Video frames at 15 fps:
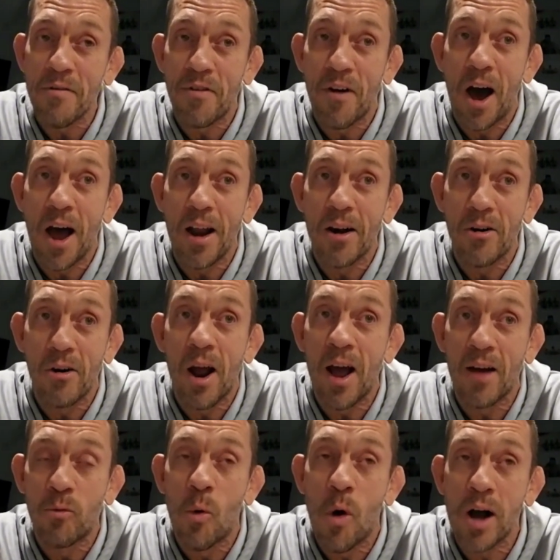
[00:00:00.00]
fought or
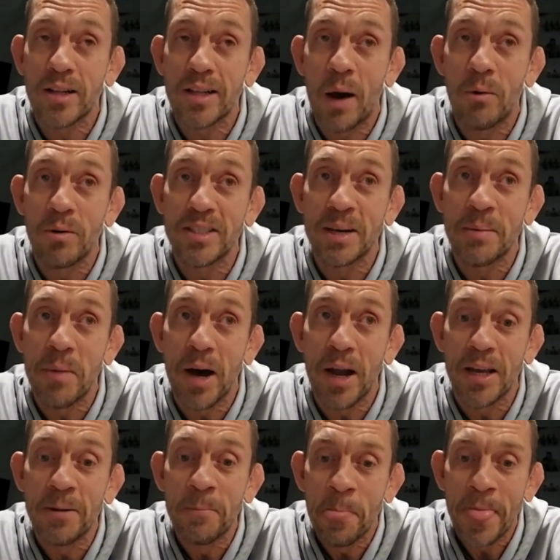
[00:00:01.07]
I've walked out with
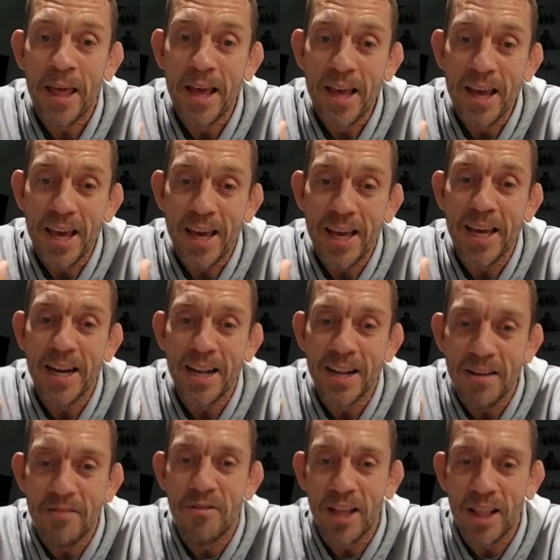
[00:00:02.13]
somebody in
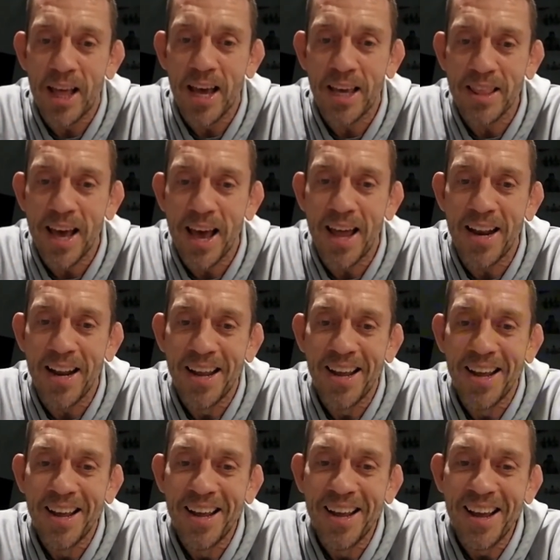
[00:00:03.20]
an event like that.
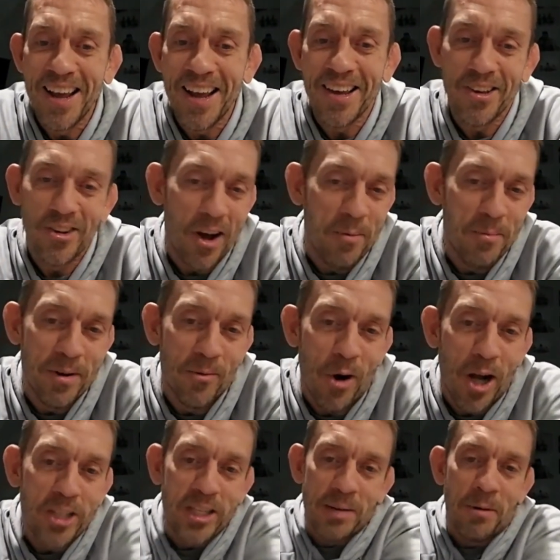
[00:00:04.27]
I've been
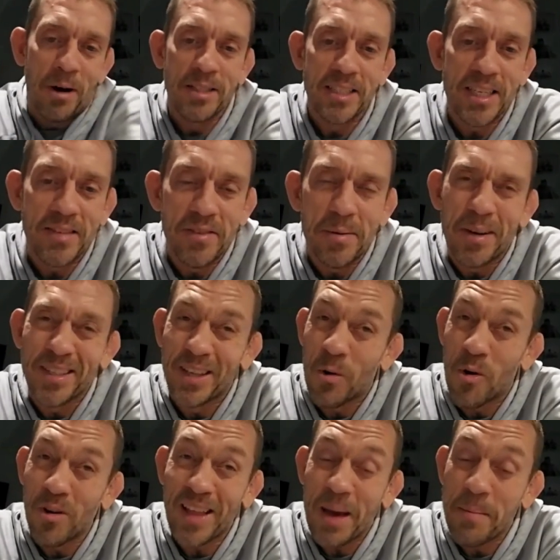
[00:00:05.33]
watching them on TV because they
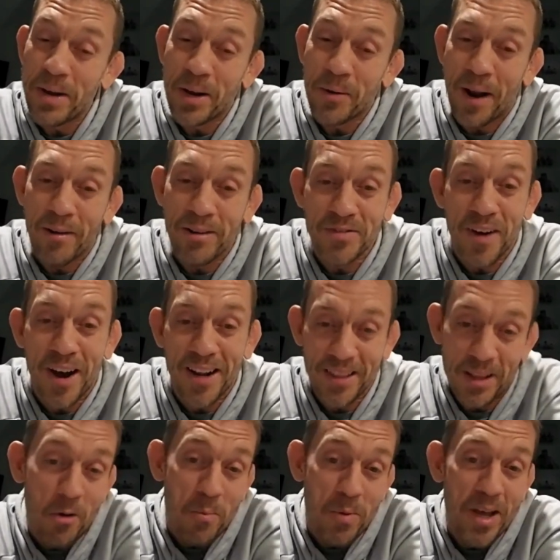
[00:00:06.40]
weren't that big when I was fighting.
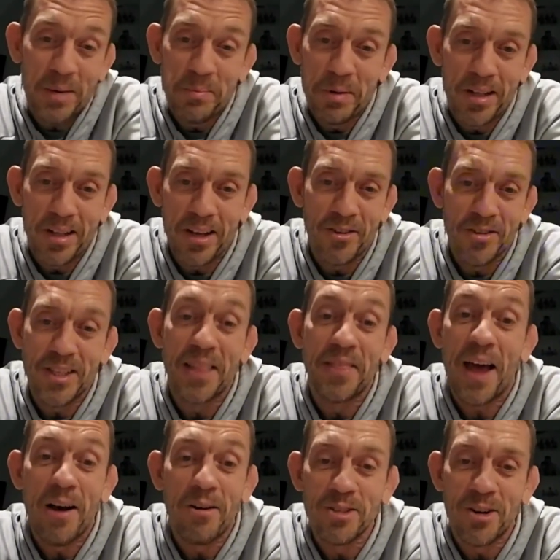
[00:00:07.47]
They were big, but
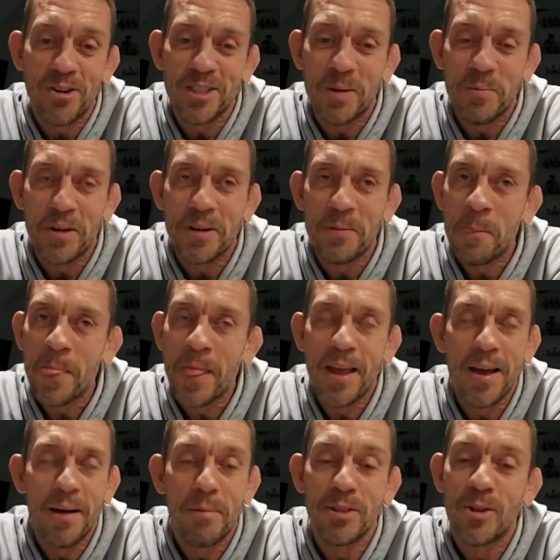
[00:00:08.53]
10,000 or something.
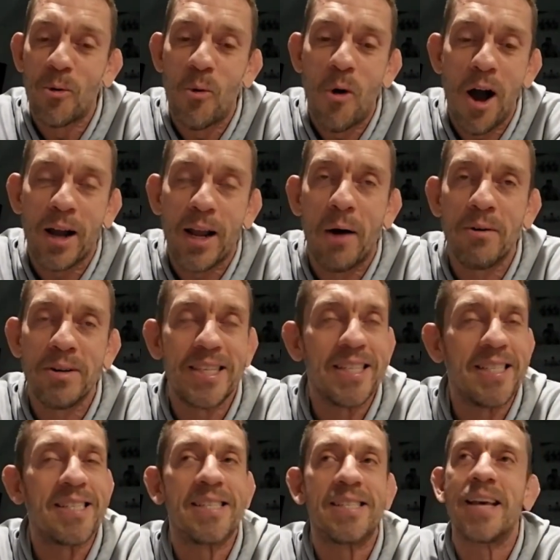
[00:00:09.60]
But the walkout was
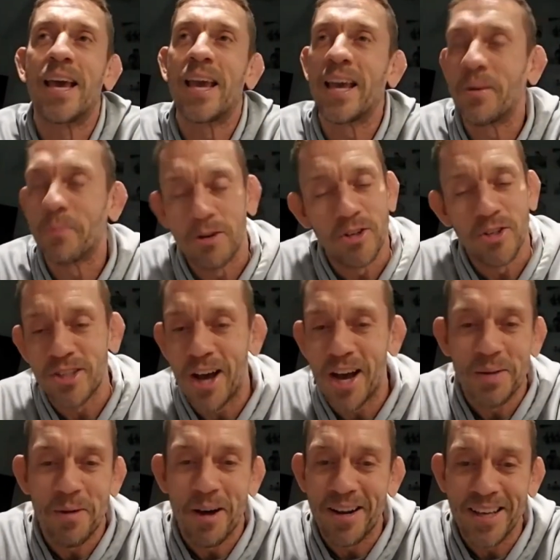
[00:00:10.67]
insane. We were just
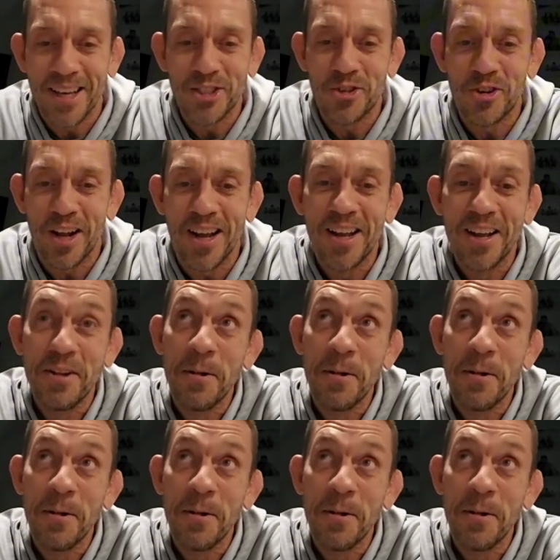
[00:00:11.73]
talking about it yesterday.